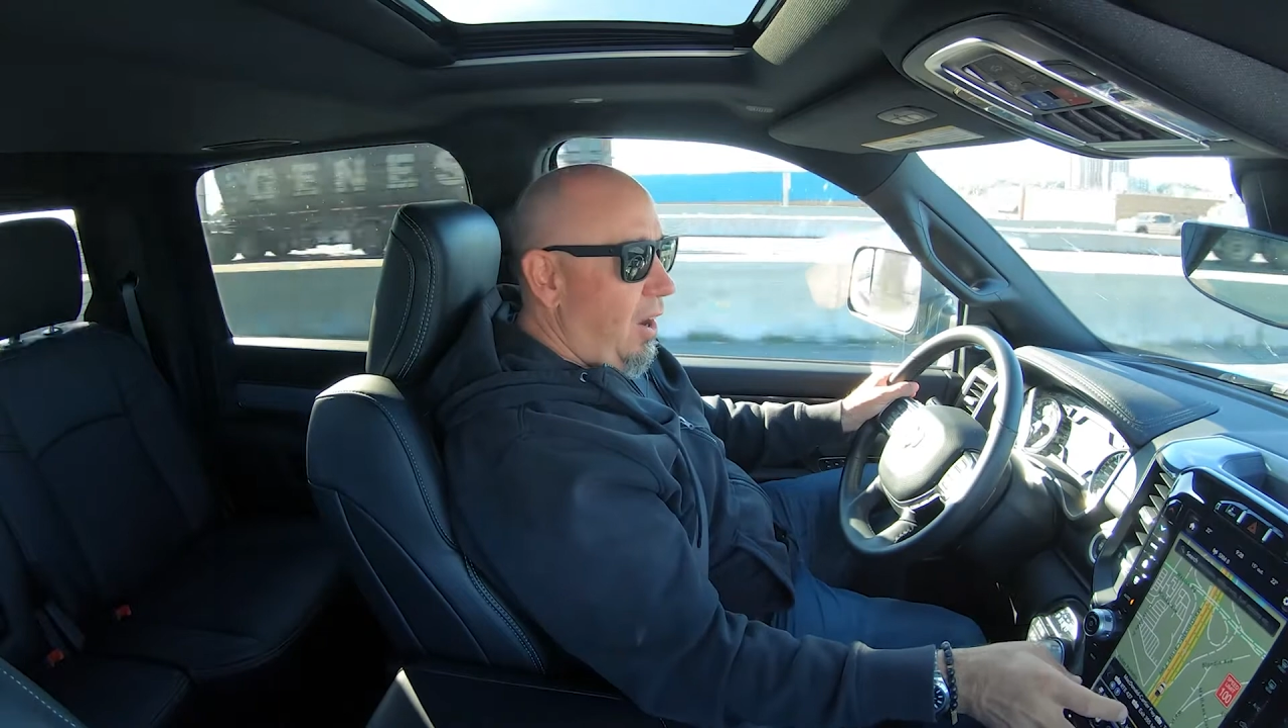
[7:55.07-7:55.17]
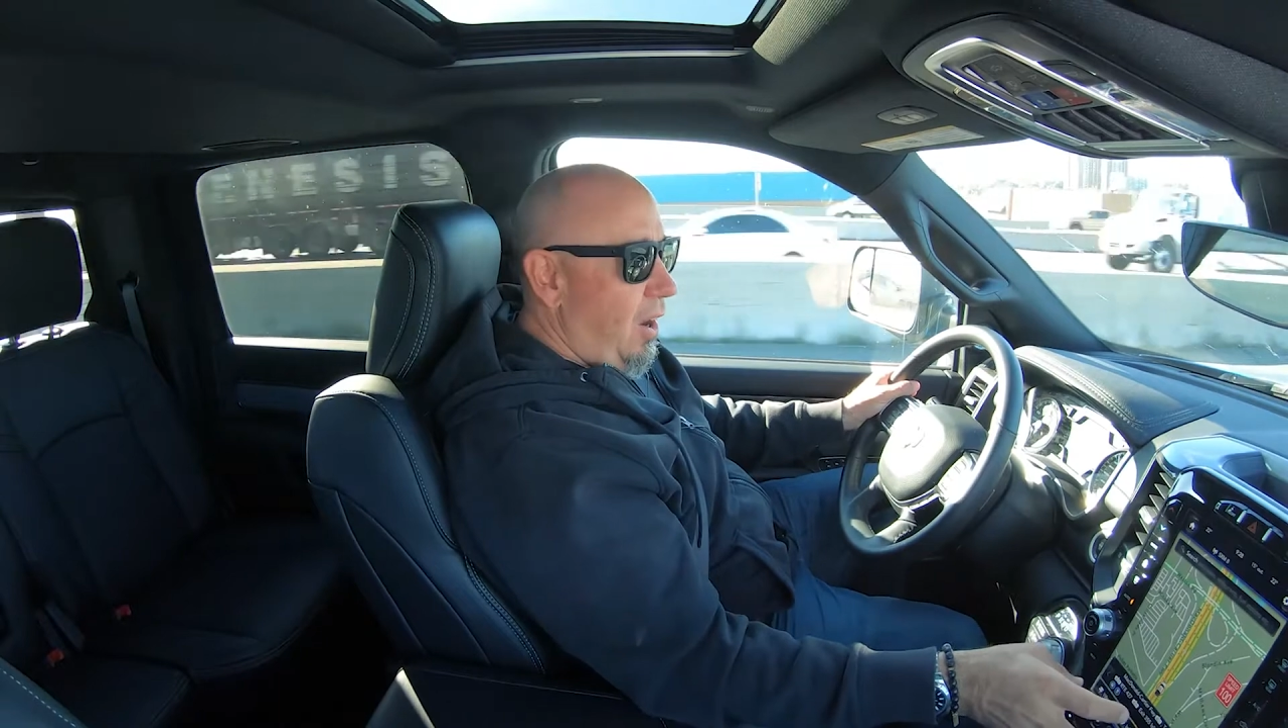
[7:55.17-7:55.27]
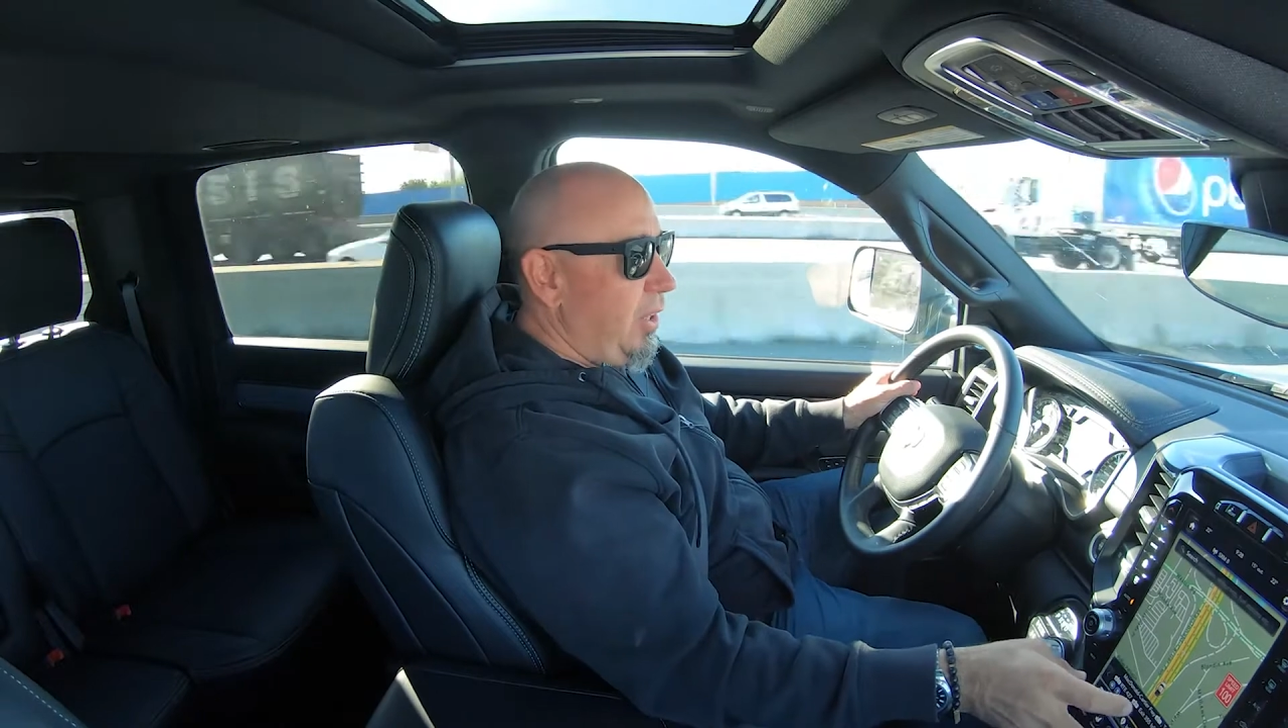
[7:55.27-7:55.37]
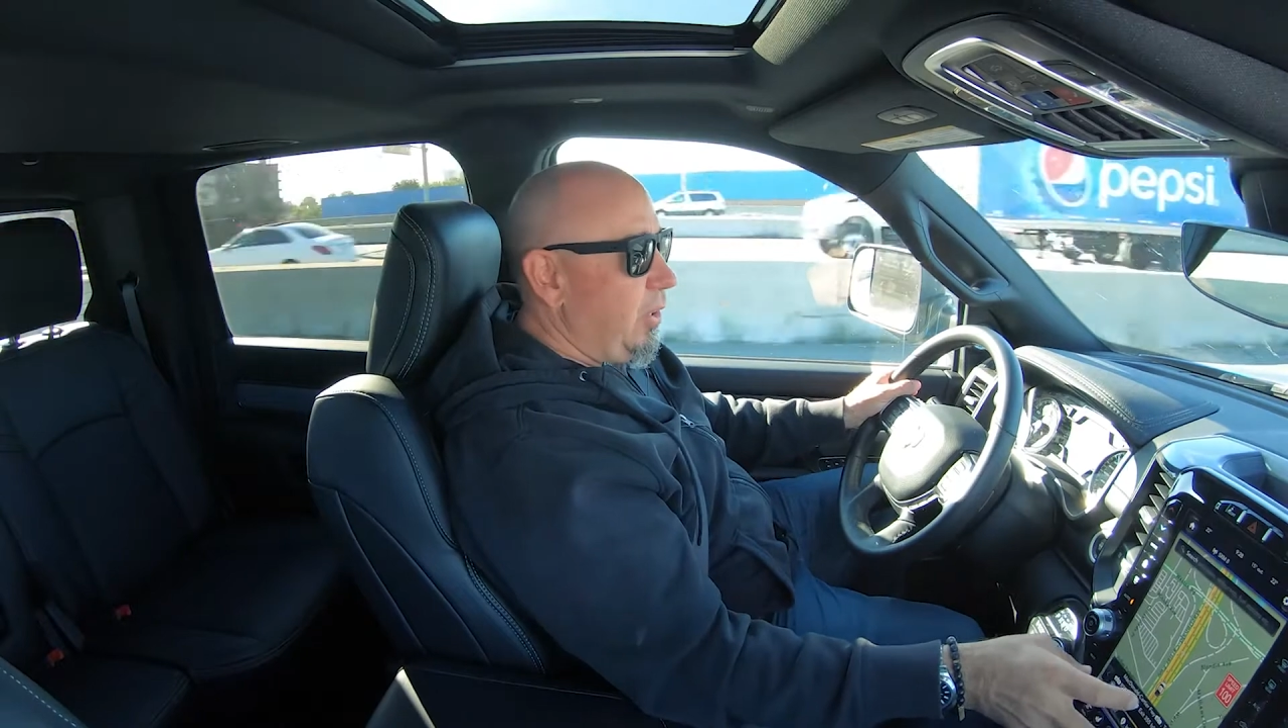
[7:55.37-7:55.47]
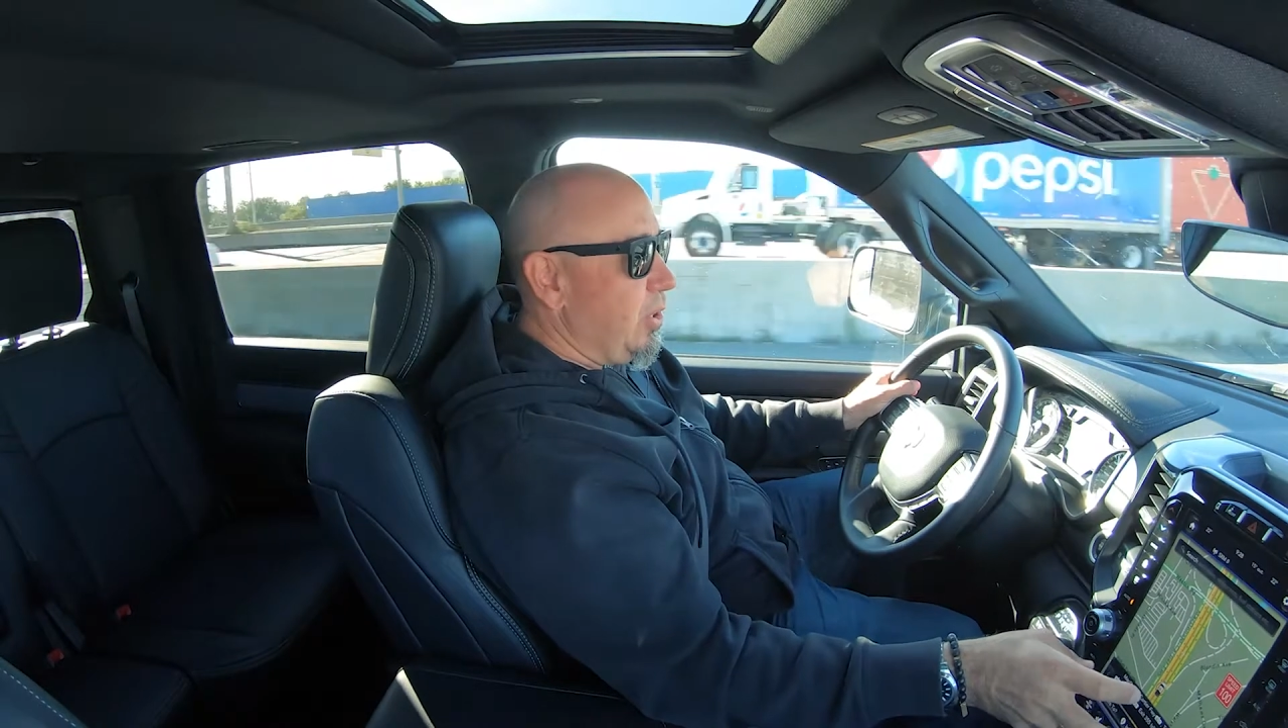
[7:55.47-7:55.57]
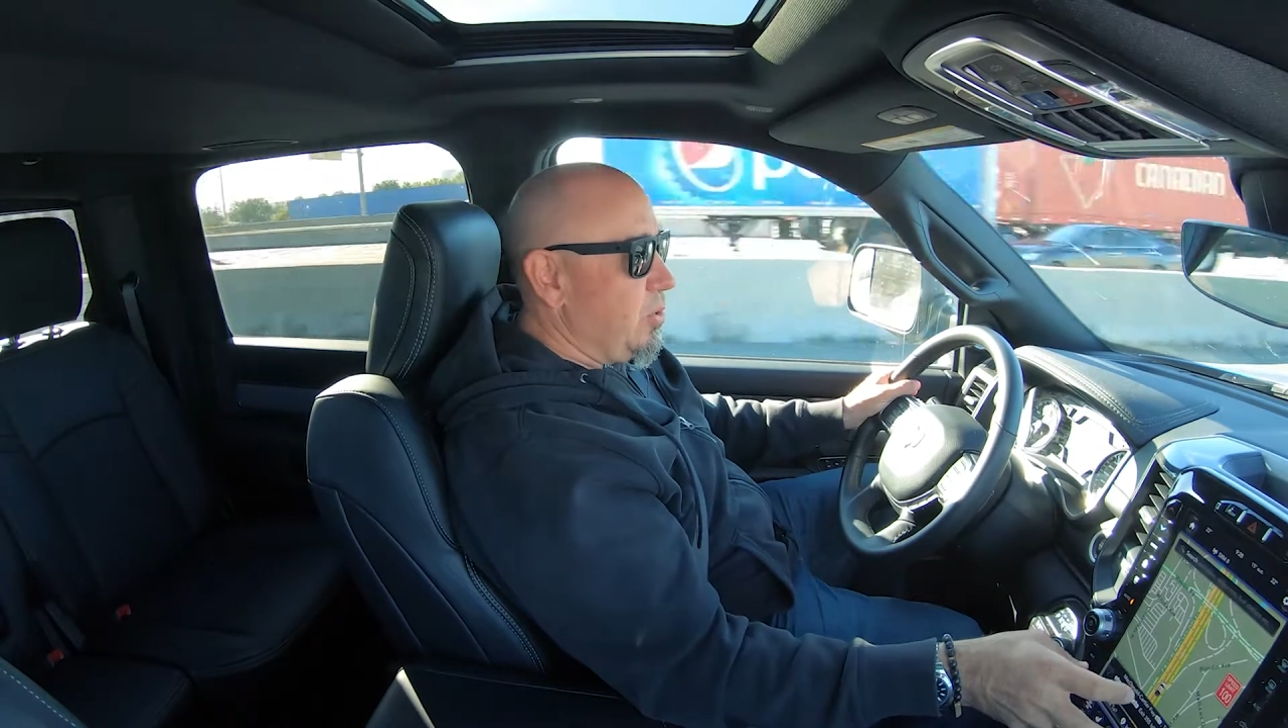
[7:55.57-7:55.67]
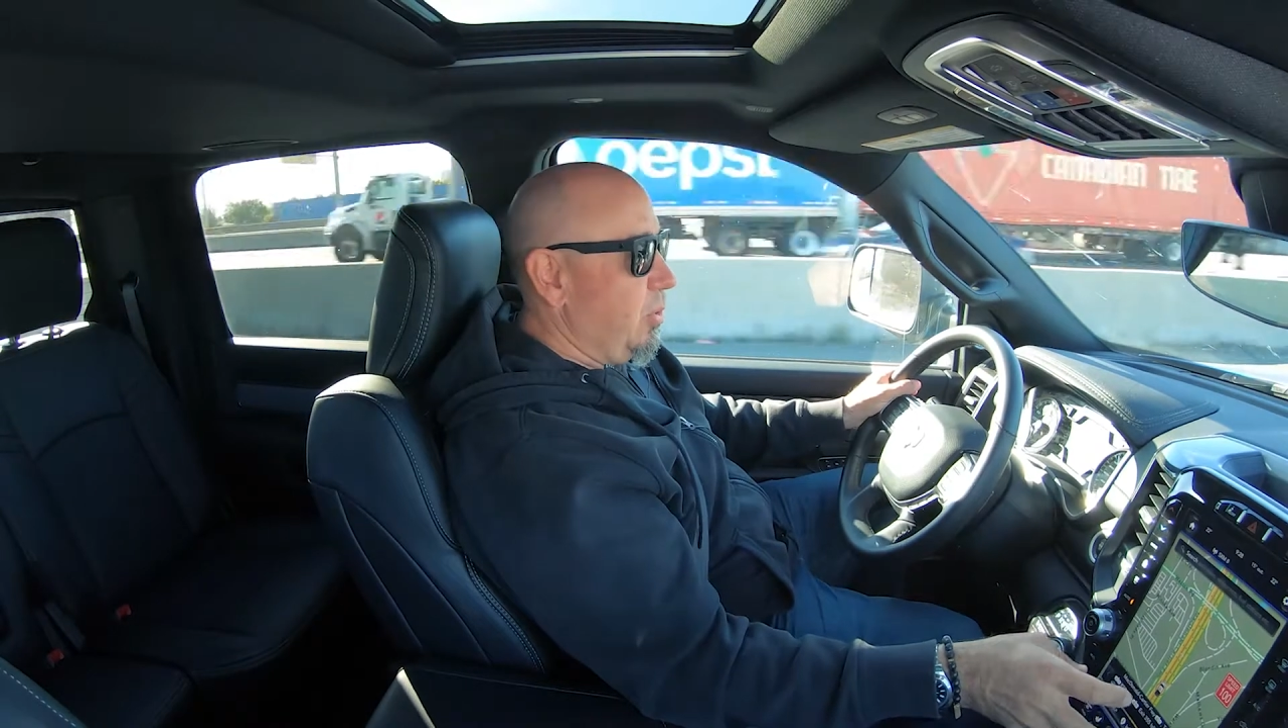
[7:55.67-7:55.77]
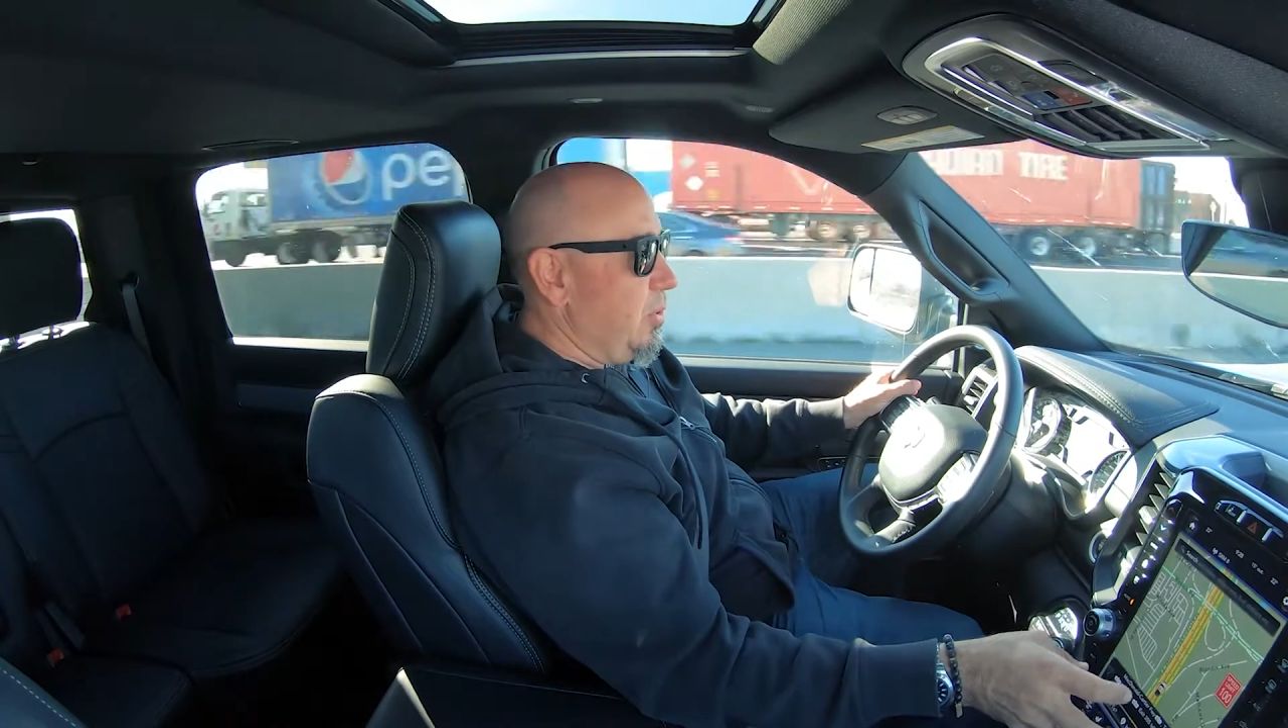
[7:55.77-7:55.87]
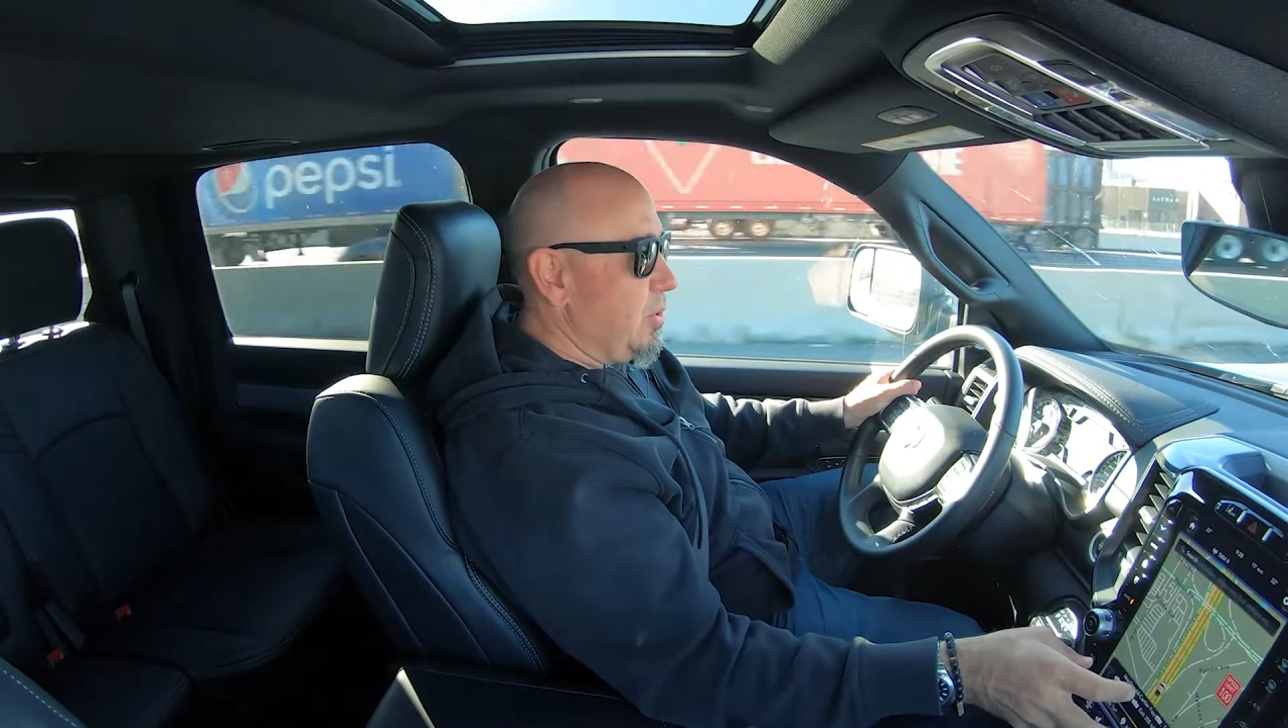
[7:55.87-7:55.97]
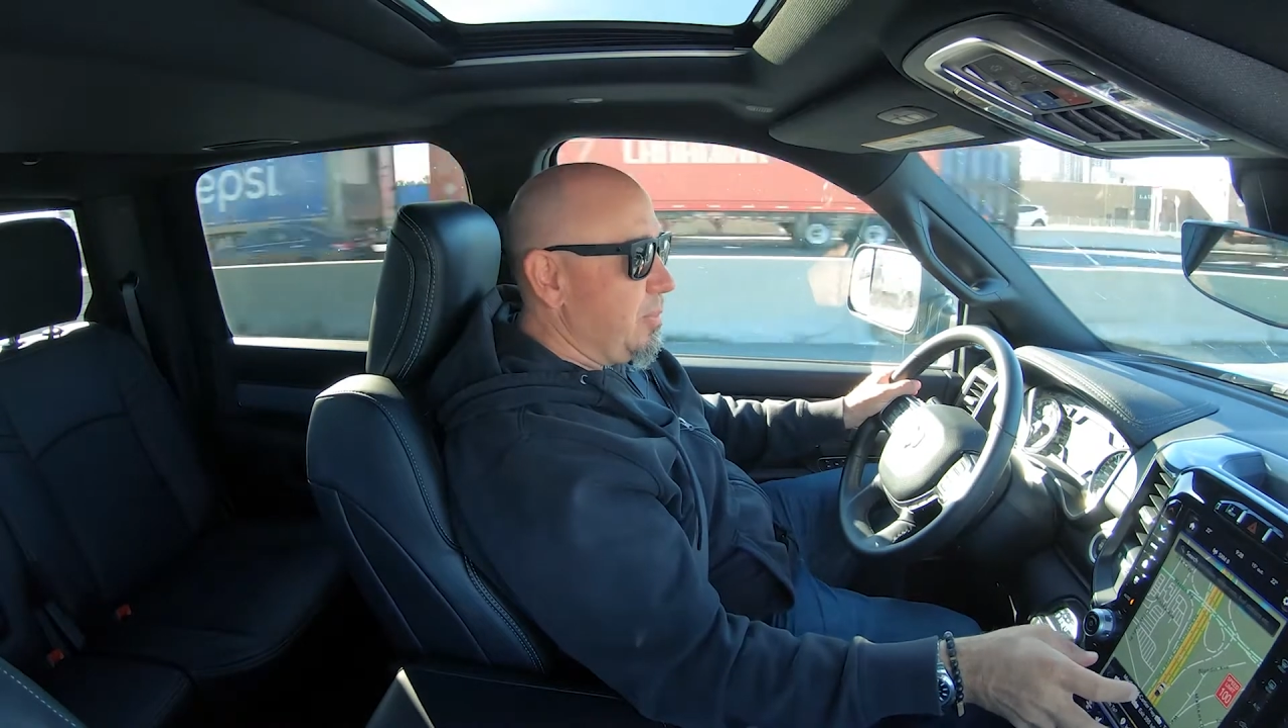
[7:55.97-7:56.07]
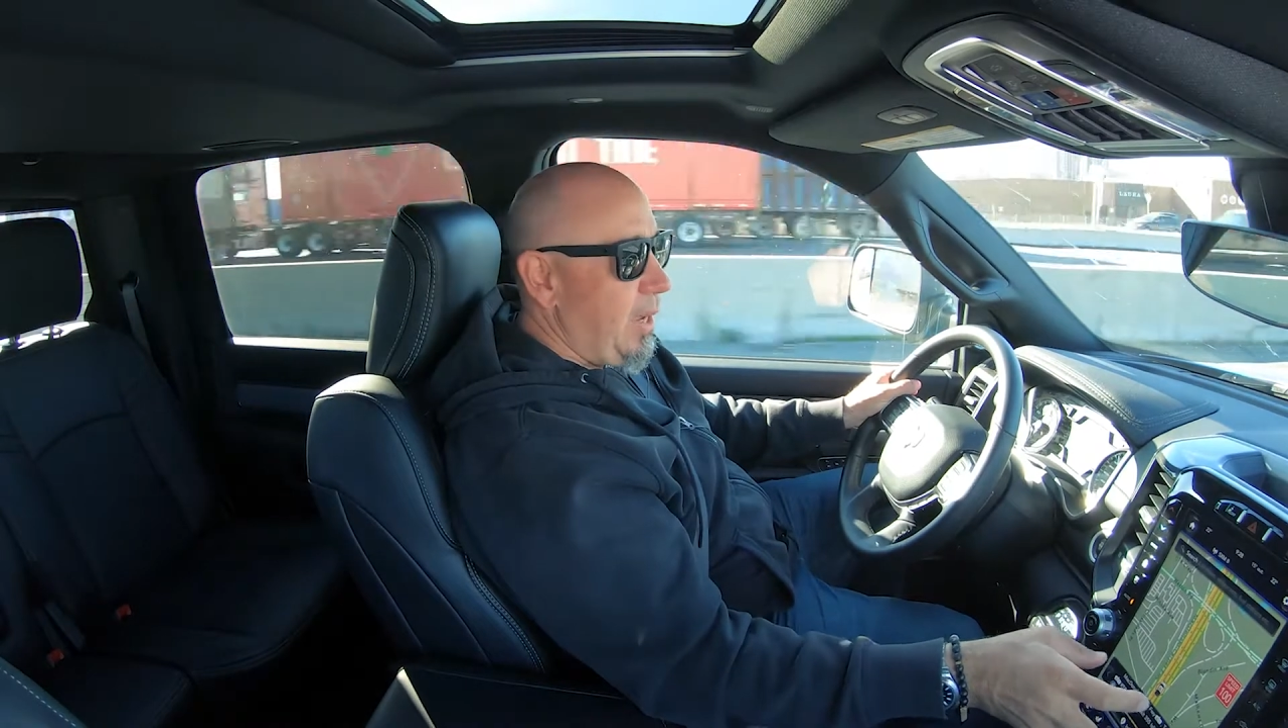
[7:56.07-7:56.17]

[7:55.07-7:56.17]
audio controls,